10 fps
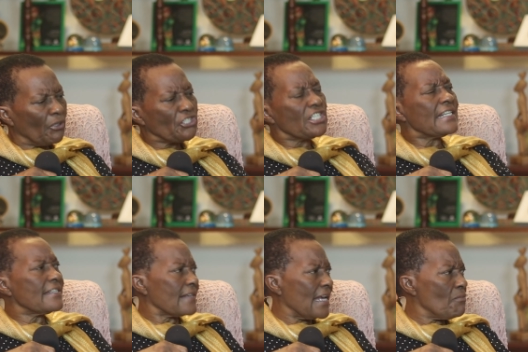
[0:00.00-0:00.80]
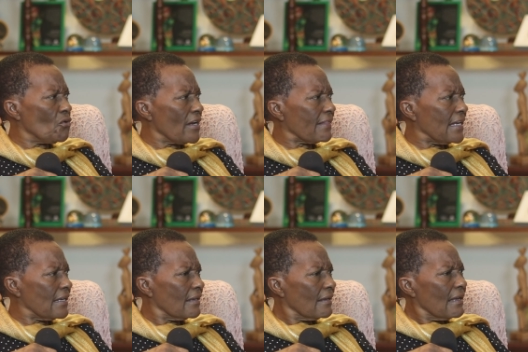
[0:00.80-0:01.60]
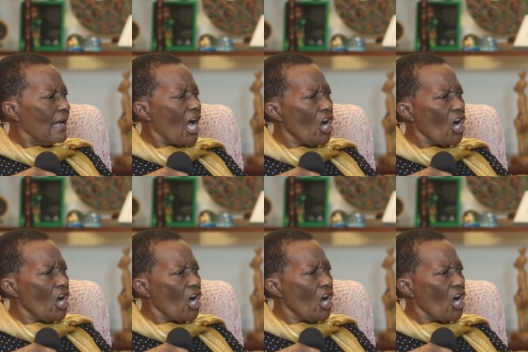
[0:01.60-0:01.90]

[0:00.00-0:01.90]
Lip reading: But you did the same old thing.